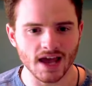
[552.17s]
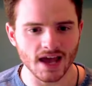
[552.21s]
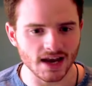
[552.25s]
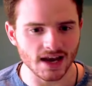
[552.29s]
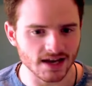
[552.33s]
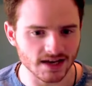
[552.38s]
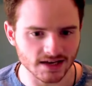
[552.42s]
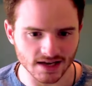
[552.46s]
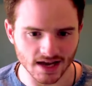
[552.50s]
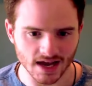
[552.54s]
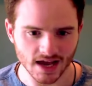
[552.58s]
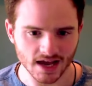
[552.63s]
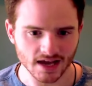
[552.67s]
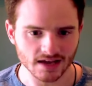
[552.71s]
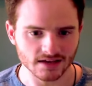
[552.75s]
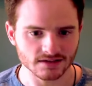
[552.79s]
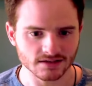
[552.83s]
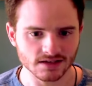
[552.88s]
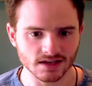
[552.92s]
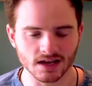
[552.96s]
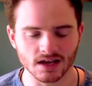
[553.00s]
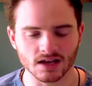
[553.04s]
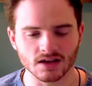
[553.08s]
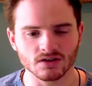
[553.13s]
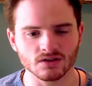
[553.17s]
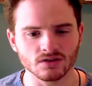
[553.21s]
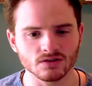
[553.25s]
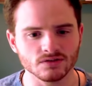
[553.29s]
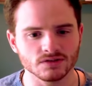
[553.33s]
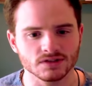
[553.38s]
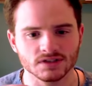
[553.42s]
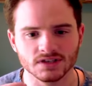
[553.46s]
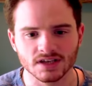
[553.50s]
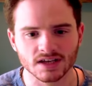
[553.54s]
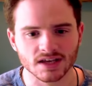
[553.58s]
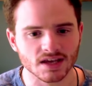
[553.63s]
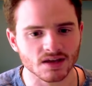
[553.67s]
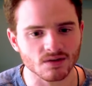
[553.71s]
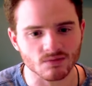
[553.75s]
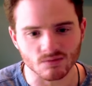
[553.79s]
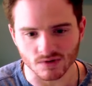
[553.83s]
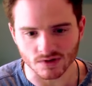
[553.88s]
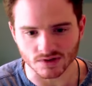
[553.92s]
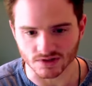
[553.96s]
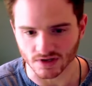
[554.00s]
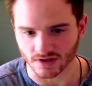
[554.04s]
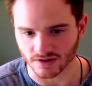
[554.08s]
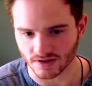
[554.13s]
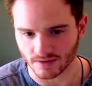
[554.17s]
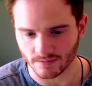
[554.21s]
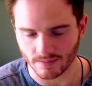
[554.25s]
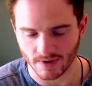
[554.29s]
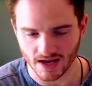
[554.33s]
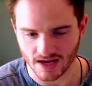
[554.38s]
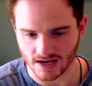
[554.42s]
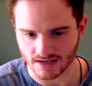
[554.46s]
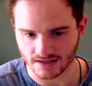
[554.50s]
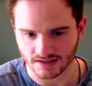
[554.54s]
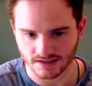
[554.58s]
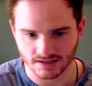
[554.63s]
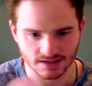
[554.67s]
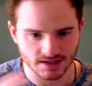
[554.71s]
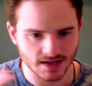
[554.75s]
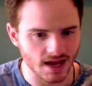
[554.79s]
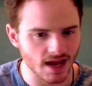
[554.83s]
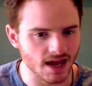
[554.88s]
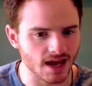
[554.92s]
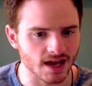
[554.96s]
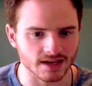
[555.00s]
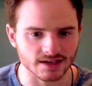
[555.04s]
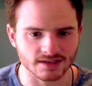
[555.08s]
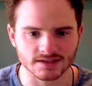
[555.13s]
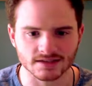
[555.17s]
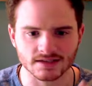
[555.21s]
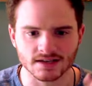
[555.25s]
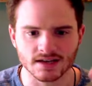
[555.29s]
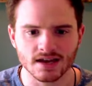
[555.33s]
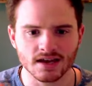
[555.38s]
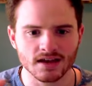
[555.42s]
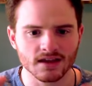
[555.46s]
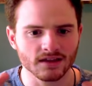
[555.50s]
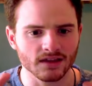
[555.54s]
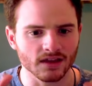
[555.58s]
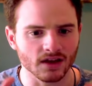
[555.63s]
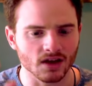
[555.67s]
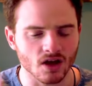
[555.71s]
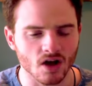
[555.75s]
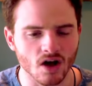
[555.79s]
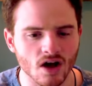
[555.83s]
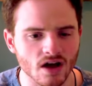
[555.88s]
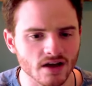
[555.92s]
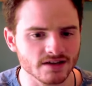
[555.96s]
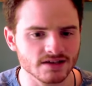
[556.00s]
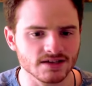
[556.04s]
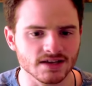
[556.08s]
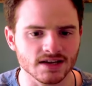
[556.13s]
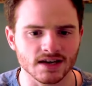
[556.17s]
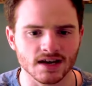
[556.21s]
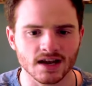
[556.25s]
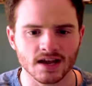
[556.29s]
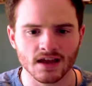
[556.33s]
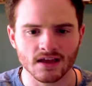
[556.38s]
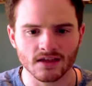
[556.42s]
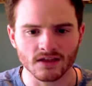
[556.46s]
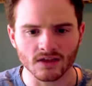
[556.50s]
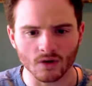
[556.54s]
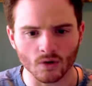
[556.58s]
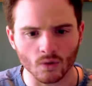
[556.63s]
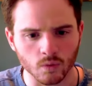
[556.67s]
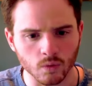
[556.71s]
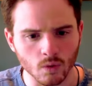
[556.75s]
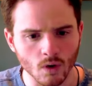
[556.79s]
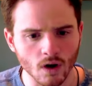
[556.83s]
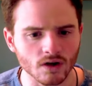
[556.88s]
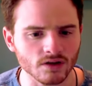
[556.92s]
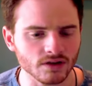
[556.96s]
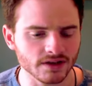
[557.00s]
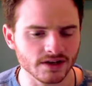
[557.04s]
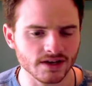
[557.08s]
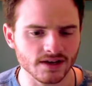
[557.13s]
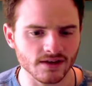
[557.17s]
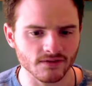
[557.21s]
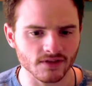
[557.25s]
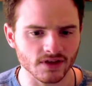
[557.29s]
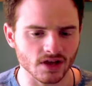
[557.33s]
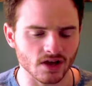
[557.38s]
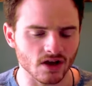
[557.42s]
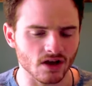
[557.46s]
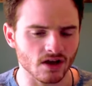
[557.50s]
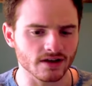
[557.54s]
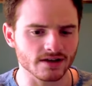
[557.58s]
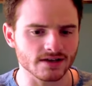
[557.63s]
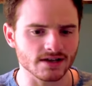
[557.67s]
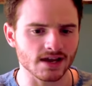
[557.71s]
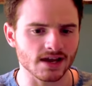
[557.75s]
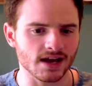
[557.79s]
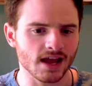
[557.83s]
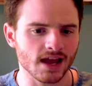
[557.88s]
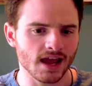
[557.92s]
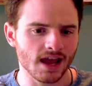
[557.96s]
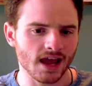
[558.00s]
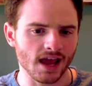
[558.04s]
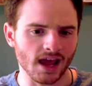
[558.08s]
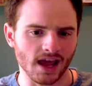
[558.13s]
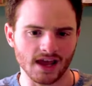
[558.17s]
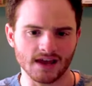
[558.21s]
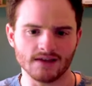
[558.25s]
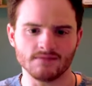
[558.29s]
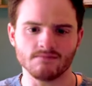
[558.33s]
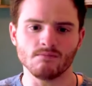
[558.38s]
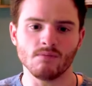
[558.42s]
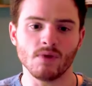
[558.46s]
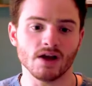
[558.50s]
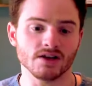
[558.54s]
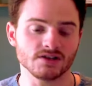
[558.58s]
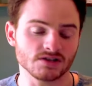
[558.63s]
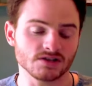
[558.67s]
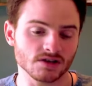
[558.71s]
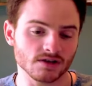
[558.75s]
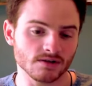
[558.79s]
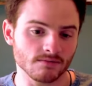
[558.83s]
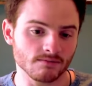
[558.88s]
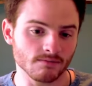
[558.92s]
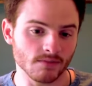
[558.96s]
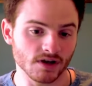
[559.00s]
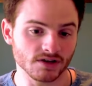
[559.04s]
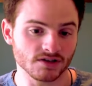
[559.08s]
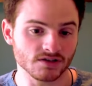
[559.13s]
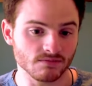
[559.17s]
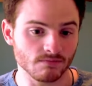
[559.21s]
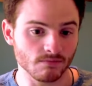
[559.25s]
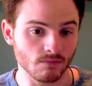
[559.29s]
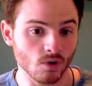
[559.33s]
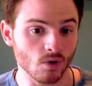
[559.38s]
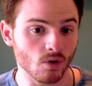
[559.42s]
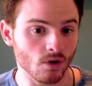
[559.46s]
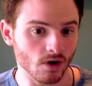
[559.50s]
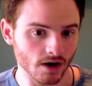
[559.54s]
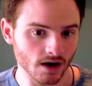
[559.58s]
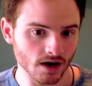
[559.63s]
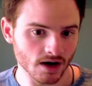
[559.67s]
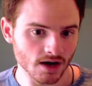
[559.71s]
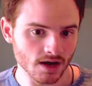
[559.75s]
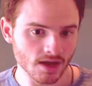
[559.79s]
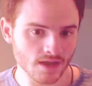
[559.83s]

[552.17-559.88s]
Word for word: heading tags, includes keywords on the page, text, the content, the quality of the content, and much, much more.